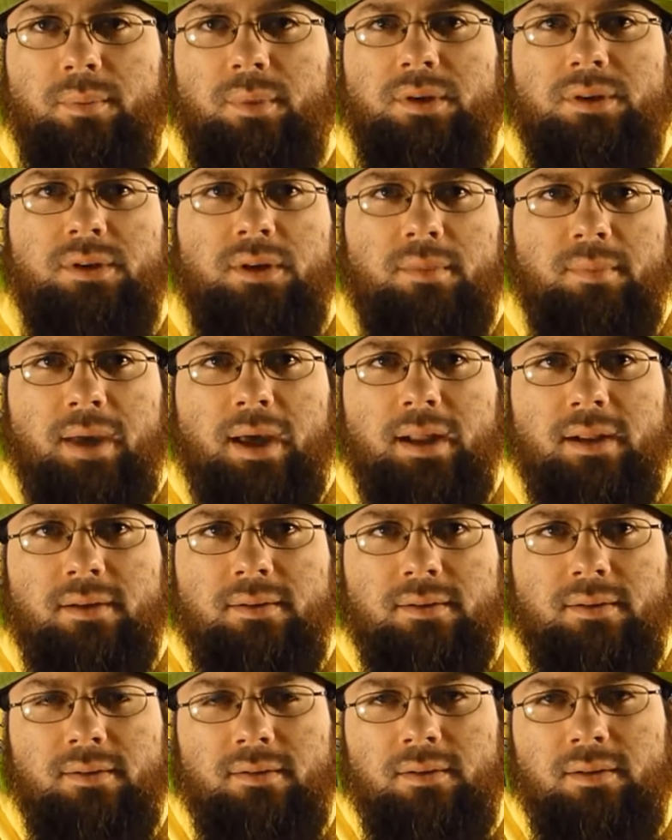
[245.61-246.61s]
much
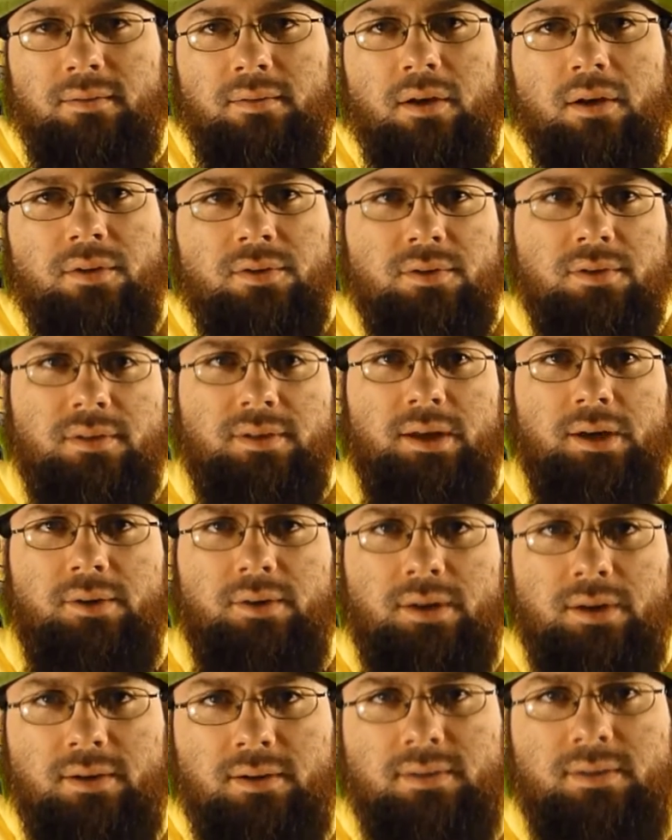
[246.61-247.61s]
automatically, and also the
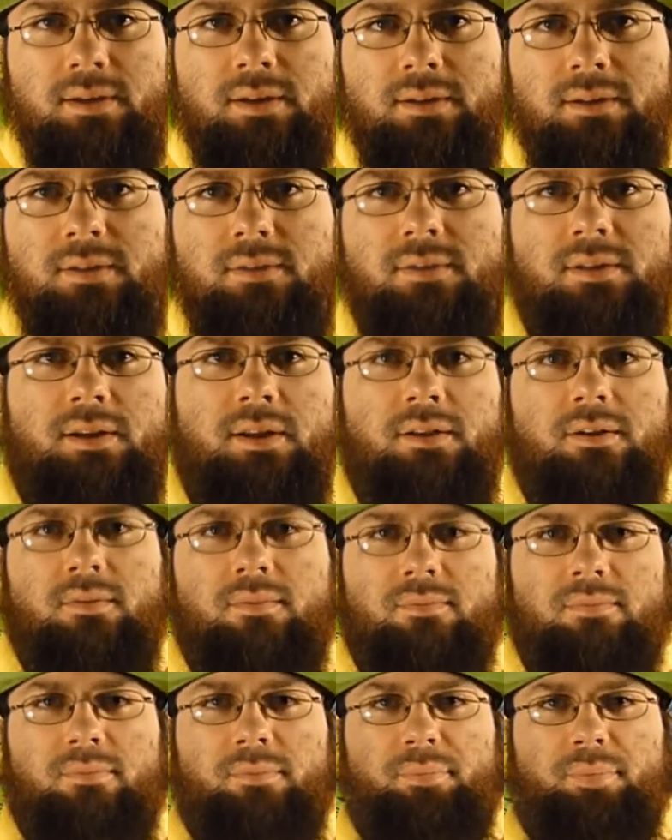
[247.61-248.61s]
secretary says there's another
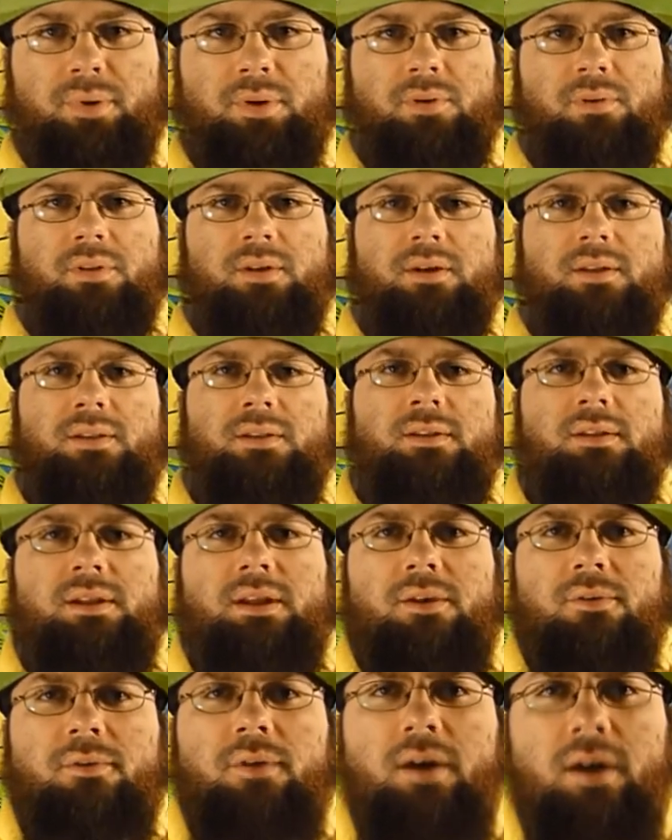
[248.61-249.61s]
building to
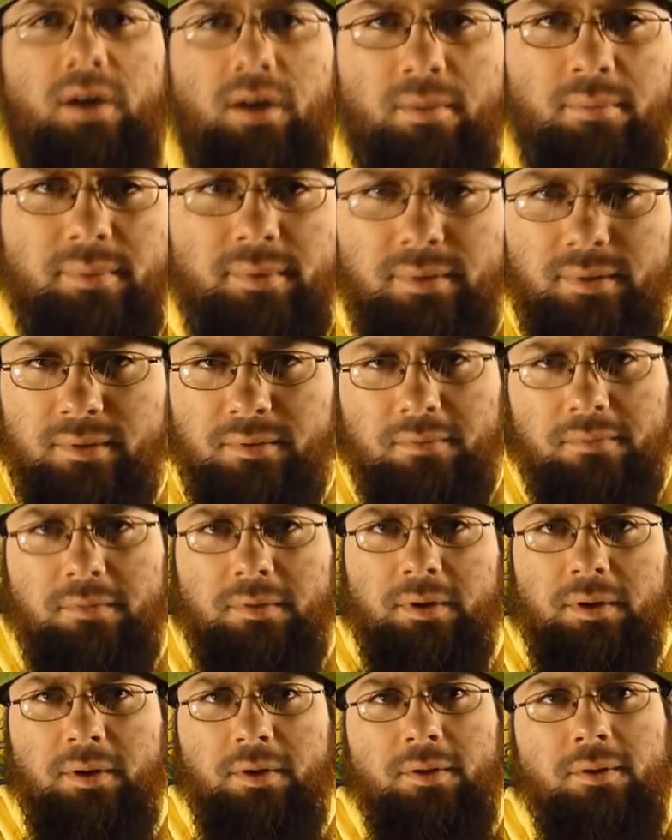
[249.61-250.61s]
get robbed,
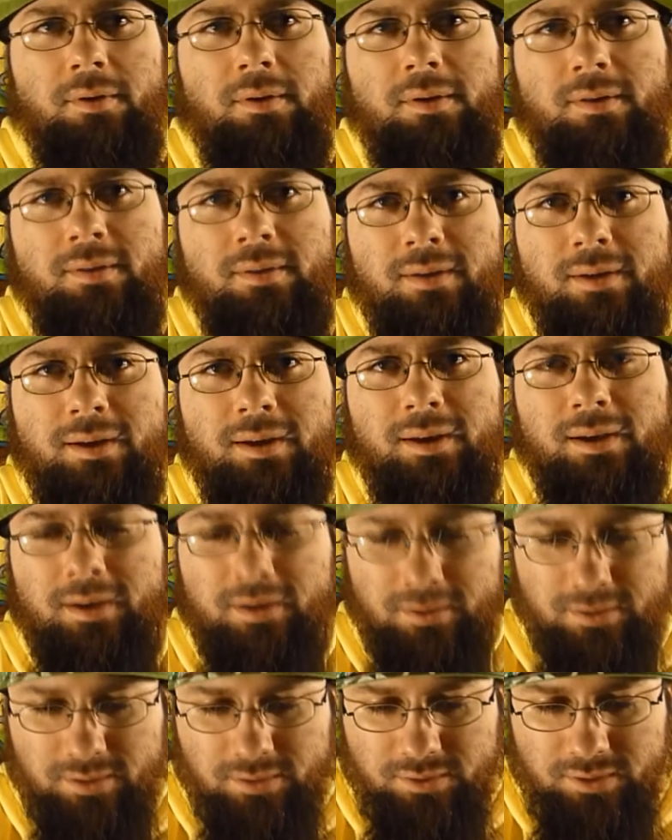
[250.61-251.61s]

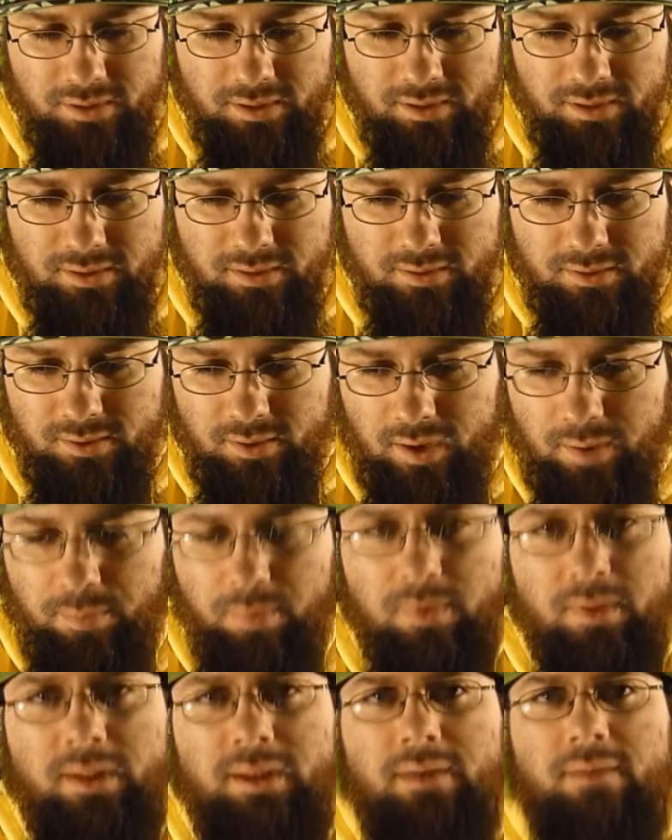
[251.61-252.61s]
So
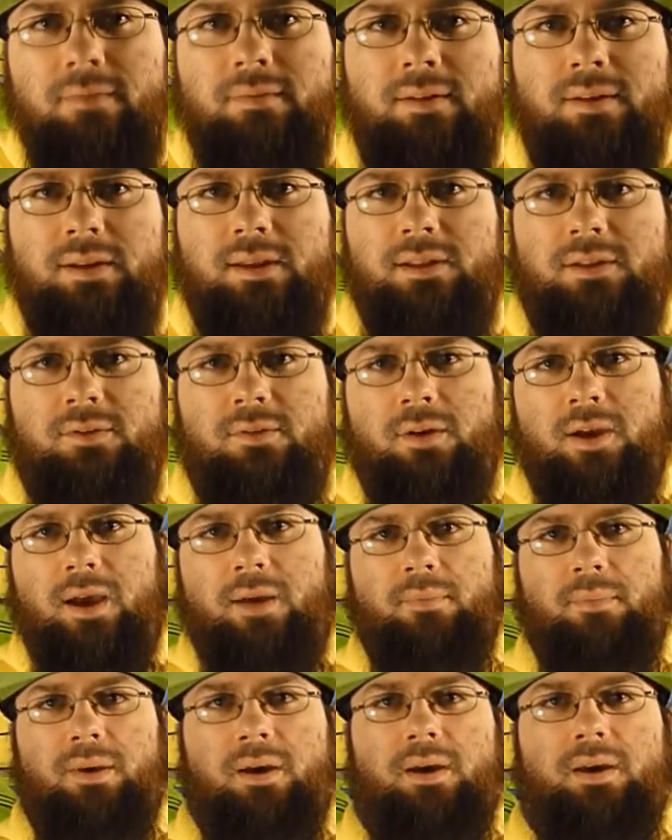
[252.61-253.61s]
April leaves and gets
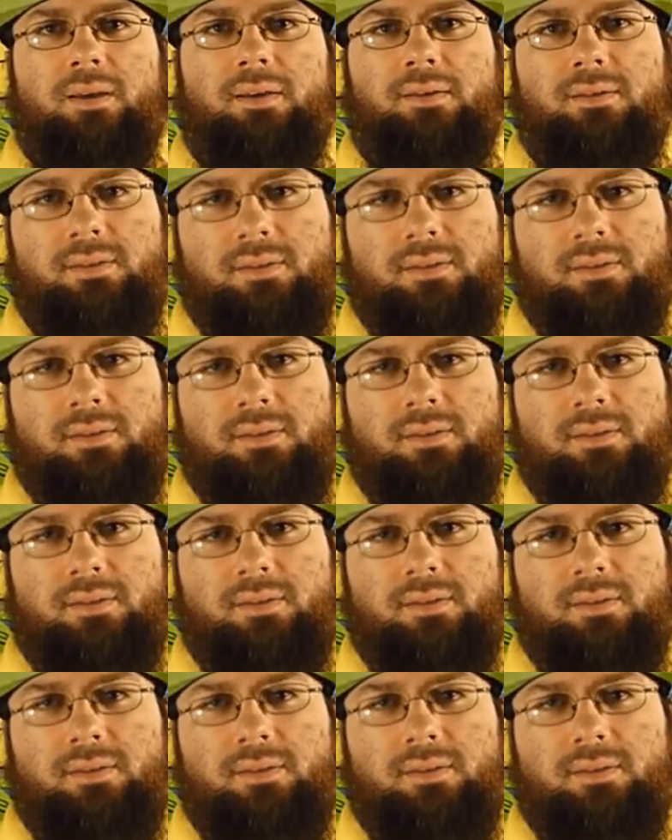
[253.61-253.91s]
grabbed by